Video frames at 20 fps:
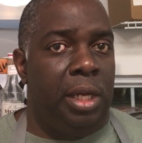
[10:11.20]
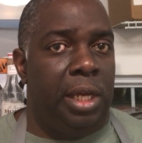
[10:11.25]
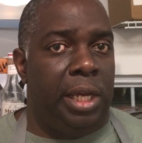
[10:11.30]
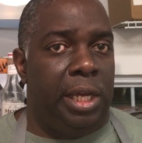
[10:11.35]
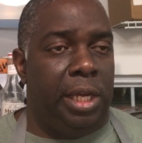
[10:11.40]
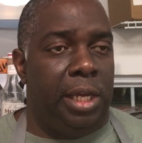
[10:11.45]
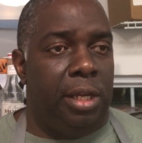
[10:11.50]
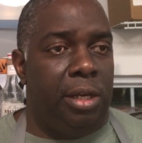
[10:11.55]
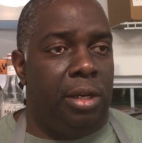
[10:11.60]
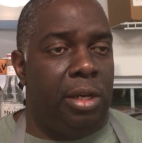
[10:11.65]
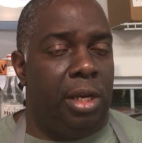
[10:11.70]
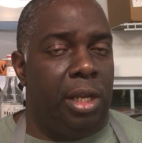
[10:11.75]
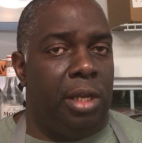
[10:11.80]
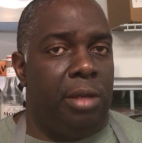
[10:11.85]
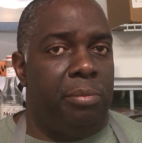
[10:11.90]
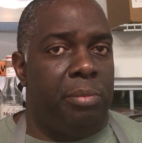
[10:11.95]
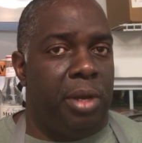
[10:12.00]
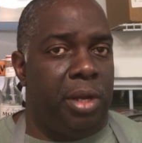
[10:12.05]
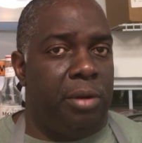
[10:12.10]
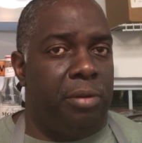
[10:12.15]
And
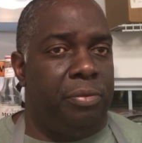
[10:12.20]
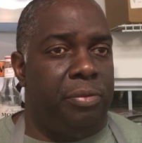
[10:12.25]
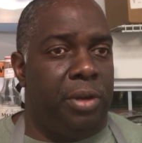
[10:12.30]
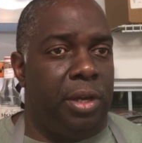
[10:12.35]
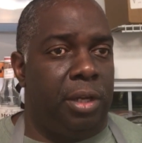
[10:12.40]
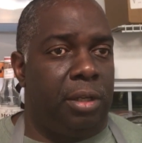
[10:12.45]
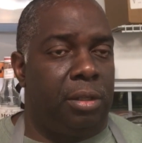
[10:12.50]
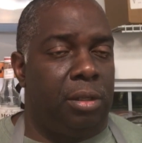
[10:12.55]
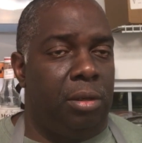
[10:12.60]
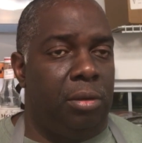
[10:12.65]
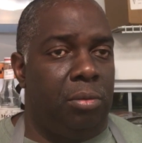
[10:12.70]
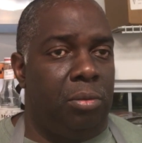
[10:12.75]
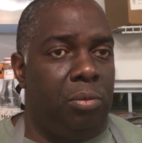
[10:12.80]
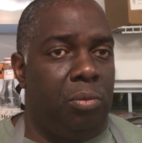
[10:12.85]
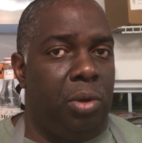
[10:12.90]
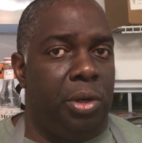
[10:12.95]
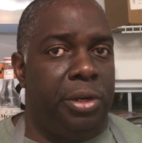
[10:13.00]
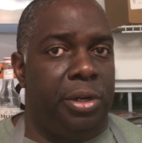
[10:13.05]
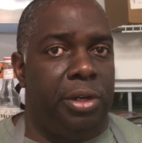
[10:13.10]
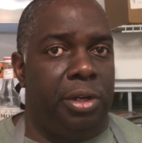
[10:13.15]
matter of fact,
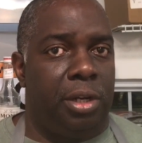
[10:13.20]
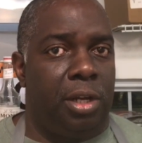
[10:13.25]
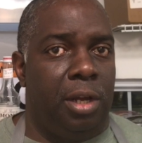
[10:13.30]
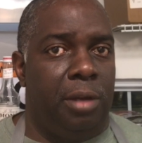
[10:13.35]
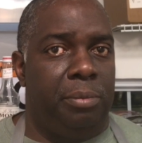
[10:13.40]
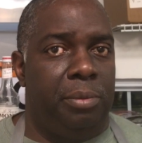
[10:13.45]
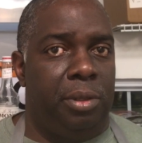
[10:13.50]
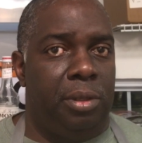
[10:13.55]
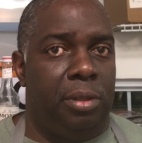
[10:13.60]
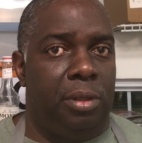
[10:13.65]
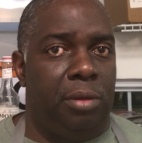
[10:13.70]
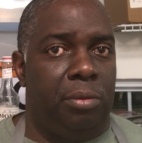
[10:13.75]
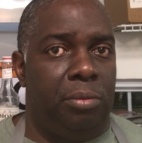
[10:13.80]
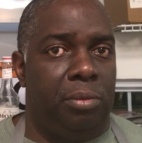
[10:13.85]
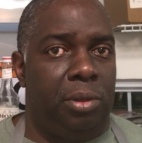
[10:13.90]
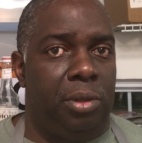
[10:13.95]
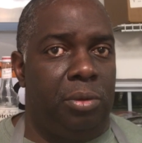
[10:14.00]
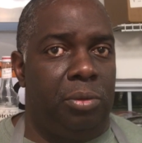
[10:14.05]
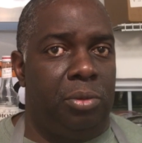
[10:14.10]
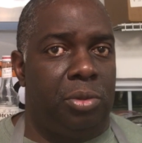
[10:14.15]
one of the companies that
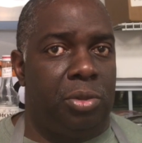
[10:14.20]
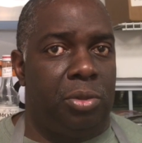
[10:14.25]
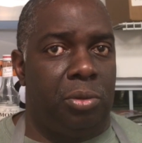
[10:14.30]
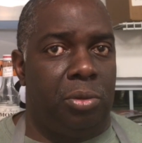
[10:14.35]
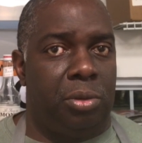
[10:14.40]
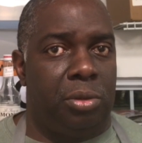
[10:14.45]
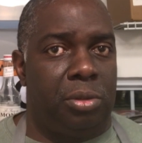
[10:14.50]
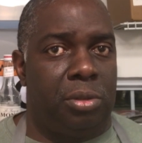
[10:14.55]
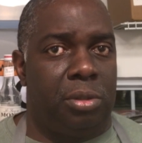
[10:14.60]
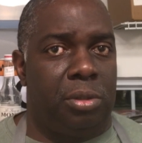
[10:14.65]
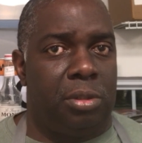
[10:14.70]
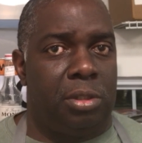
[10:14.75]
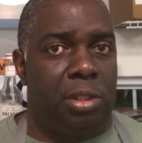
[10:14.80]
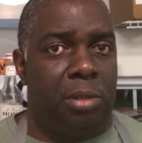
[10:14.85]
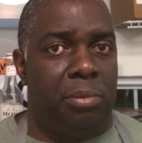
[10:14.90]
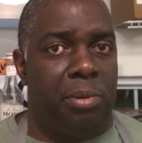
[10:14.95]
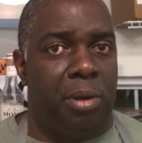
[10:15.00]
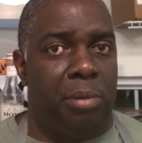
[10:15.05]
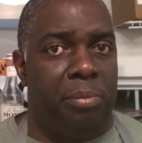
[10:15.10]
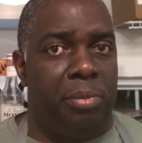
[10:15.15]
we source
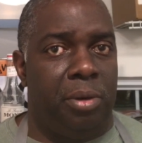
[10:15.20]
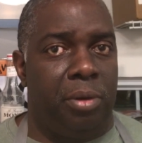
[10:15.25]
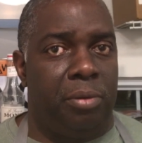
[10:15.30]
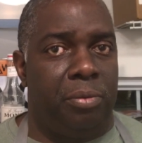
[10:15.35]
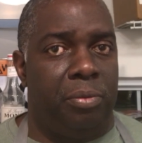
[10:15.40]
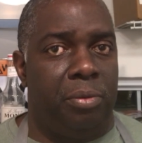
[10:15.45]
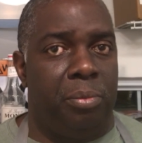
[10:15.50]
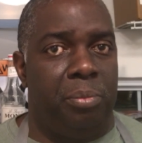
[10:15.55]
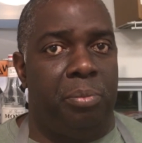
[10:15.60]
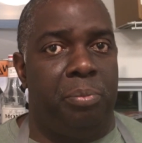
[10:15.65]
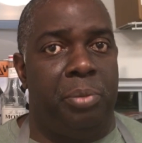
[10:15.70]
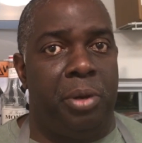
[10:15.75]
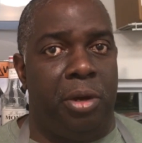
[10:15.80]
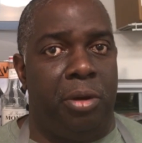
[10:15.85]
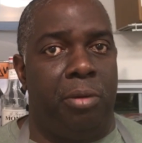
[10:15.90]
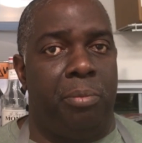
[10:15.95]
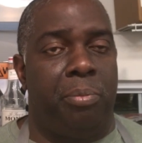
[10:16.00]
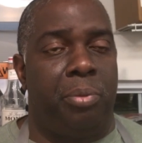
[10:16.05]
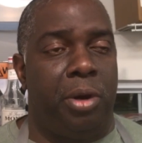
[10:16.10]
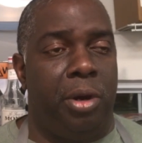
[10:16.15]
some of our milk from,
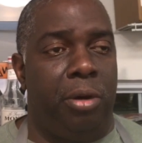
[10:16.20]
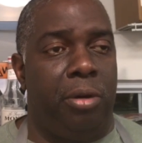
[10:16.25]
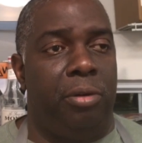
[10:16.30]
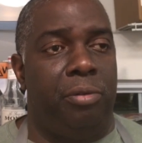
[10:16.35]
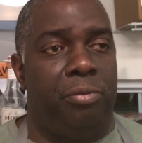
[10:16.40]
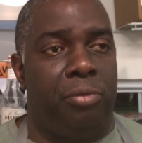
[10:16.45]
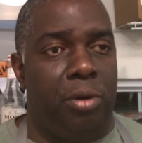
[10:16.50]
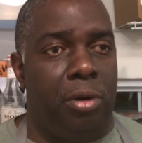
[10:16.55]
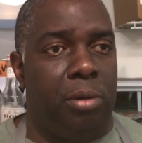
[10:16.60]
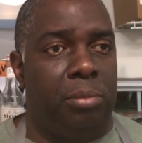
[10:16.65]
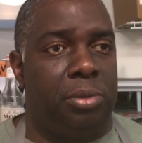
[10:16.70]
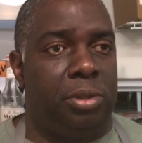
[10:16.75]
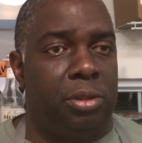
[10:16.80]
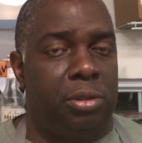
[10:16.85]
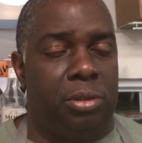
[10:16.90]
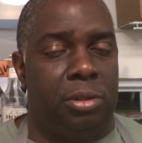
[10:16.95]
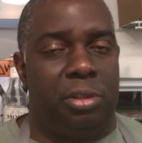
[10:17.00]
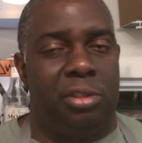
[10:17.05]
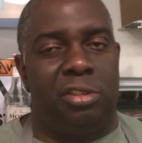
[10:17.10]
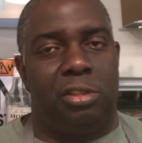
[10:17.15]
Prairie Farms,
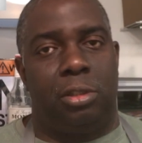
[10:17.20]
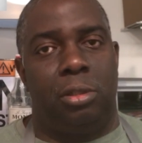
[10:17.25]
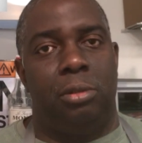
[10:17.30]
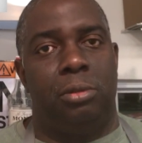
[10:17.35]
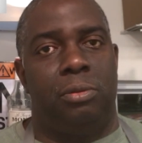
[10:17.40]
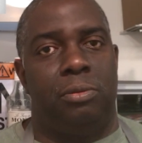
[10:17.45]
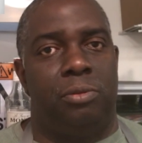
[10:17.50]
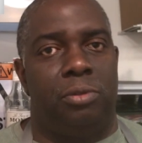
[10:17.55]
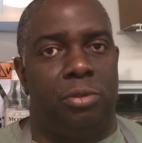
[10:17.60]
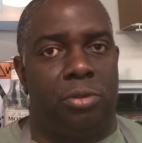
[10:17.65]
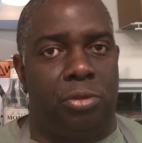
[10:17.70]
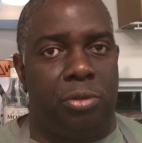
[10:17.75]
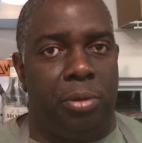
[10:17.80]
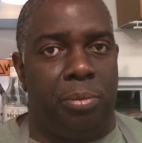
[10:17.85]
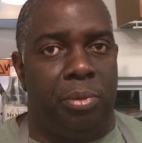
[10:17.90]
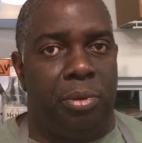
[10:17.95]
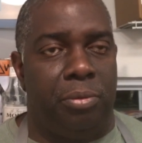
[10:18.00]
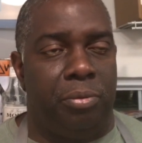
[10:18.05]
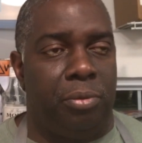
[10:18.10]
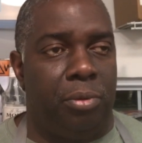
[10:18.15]
is the exclusive
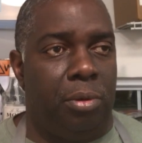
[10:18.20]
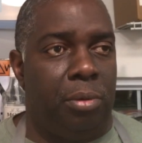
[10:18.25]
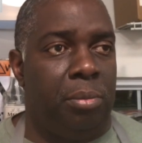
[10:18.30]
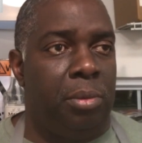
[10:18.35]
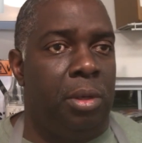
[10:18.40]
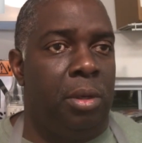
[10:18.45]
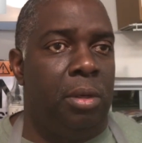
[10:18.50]
distributor for them.